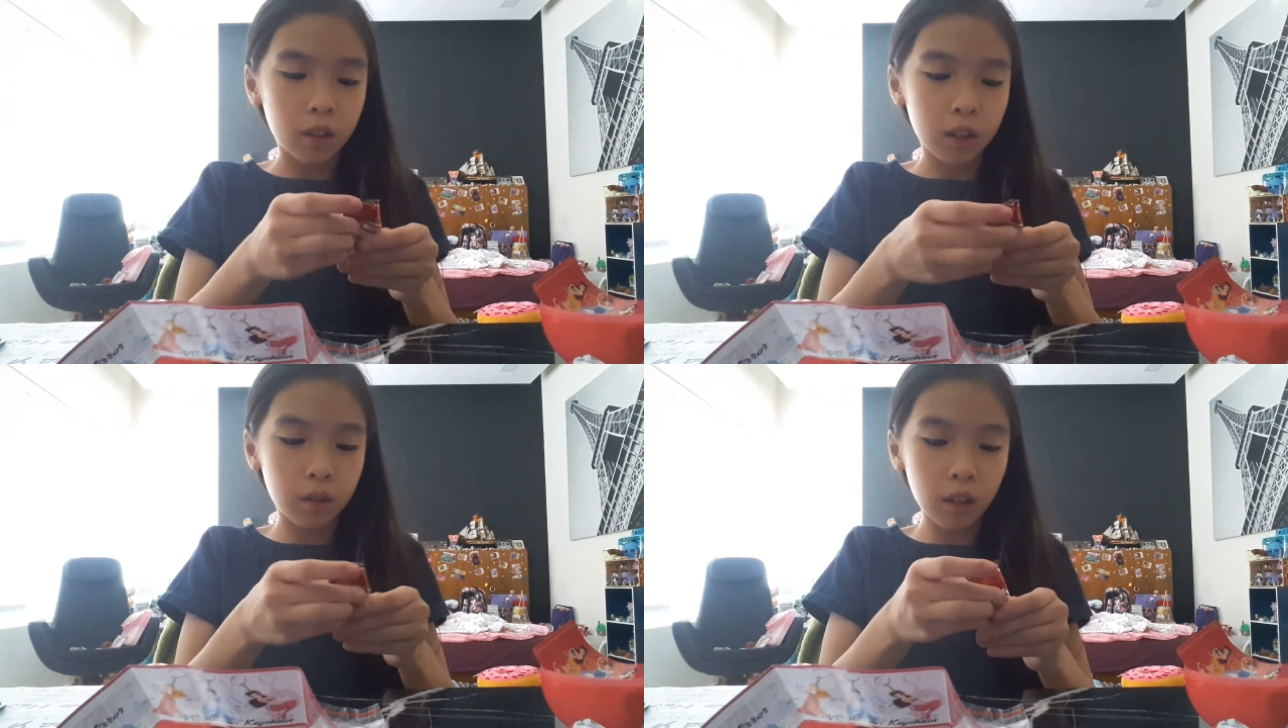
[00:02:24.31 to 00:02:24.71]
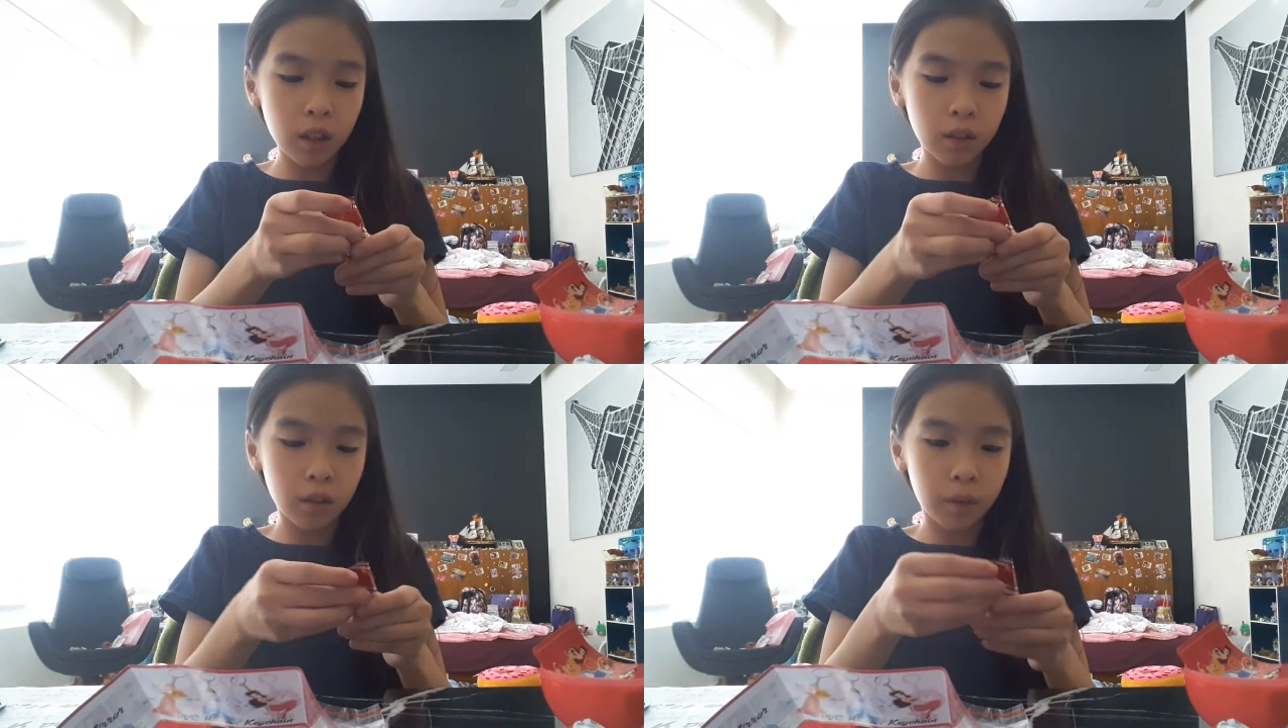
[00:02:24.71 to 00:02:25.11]
So I
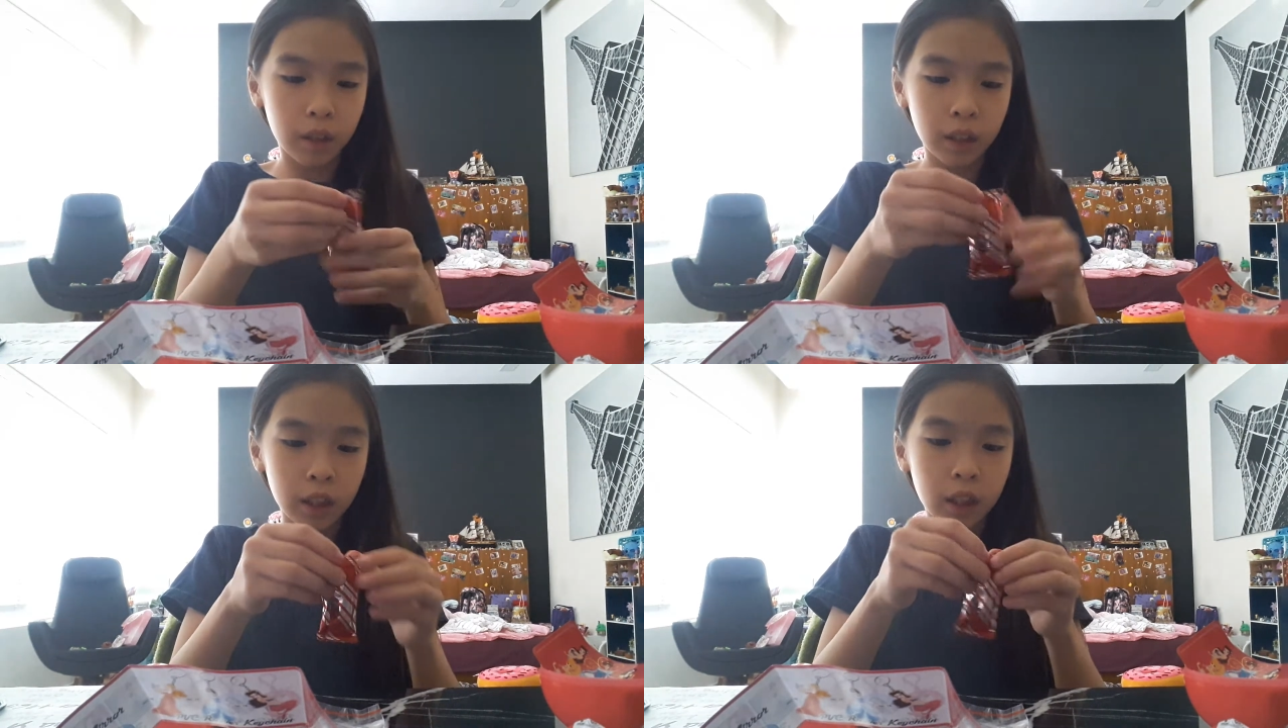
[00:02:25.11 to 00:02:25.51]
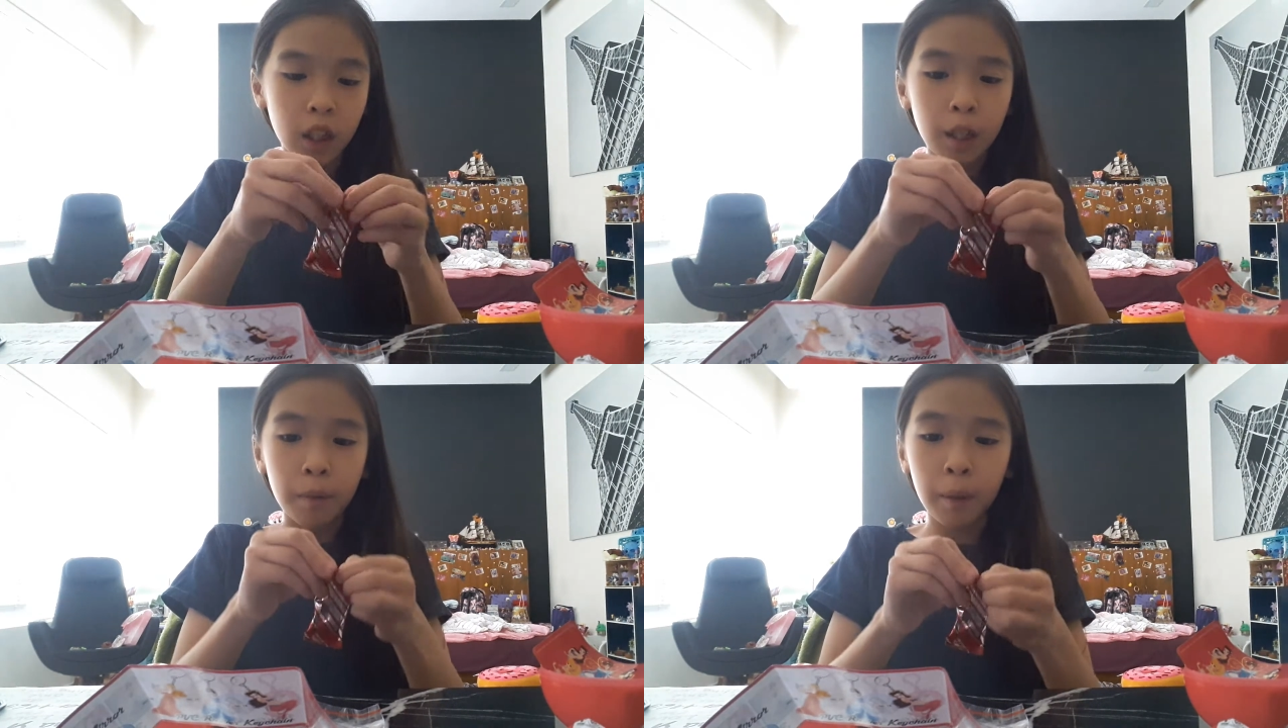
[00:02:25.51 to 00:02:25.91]
don't know what it is,
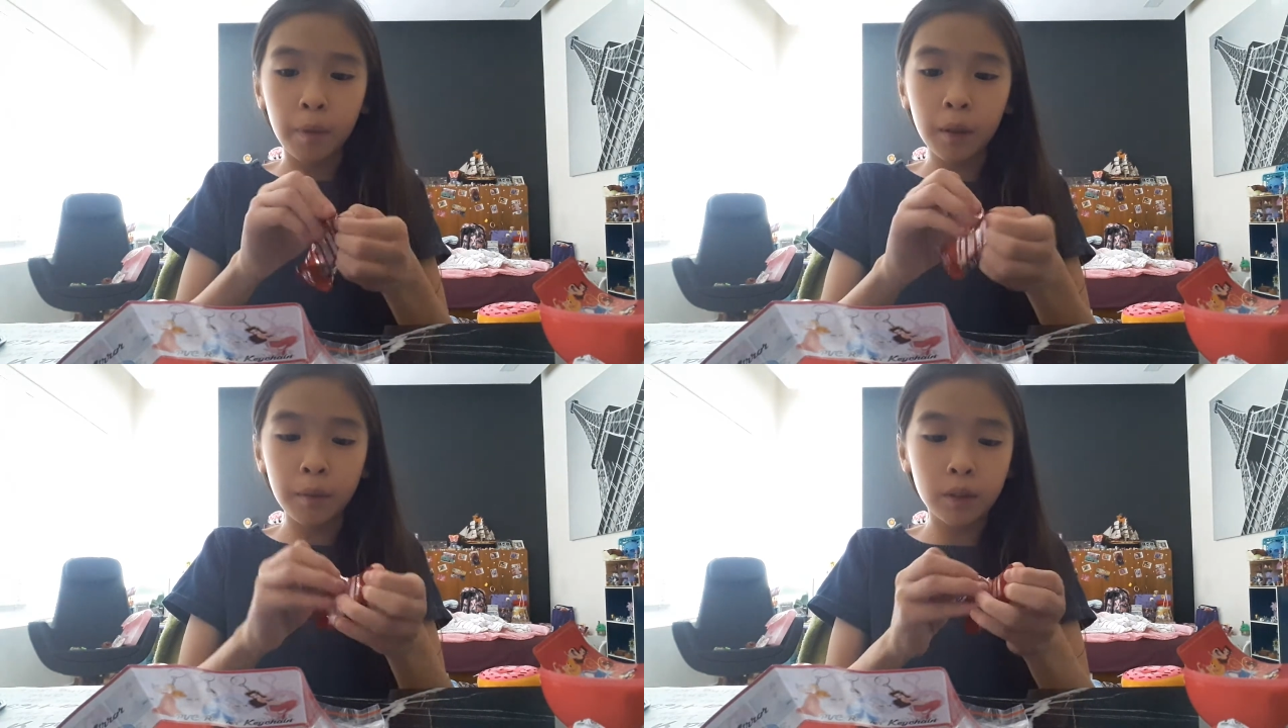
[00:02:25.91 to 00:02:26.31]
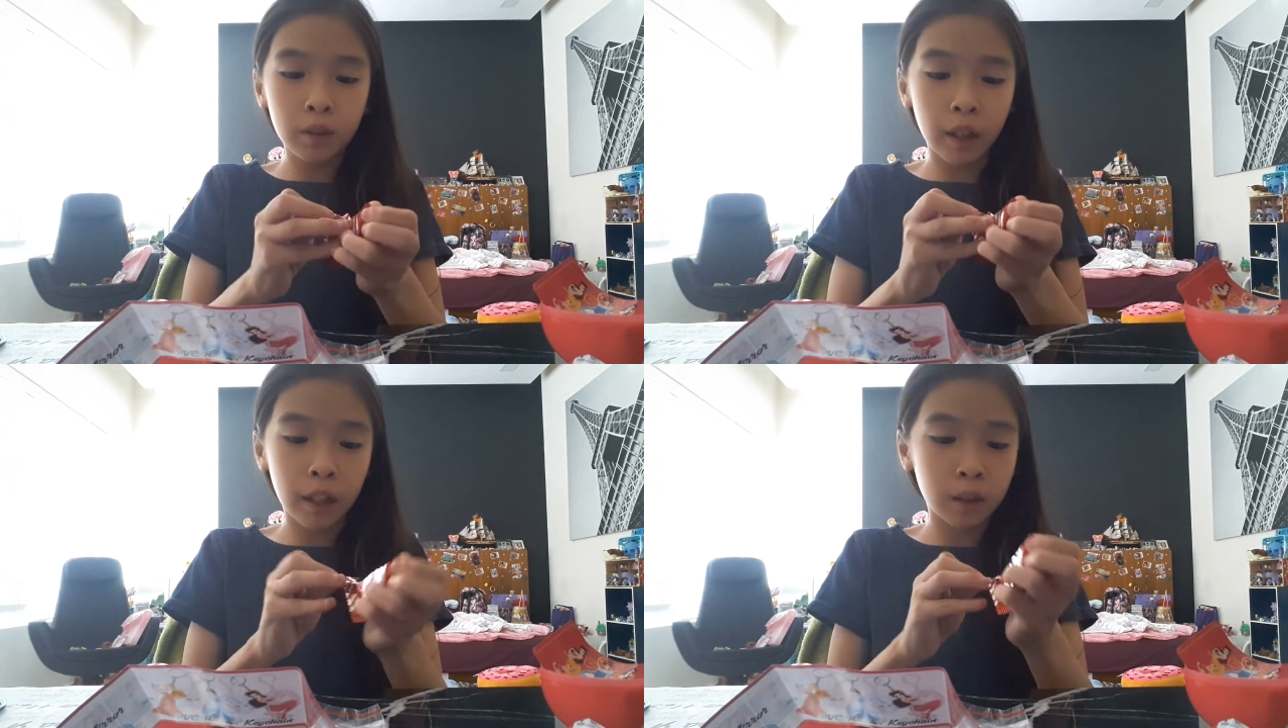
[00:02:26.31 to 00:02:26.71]
but I probably
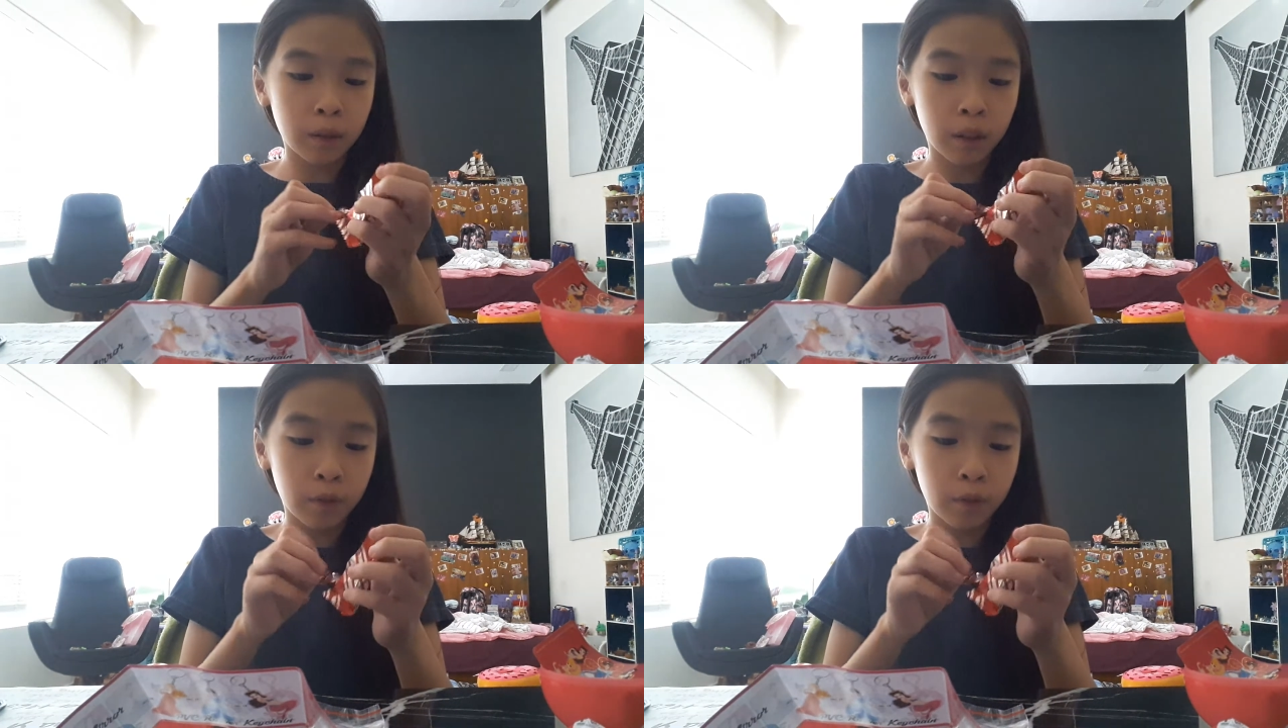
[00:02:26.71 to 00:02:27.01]
show that it was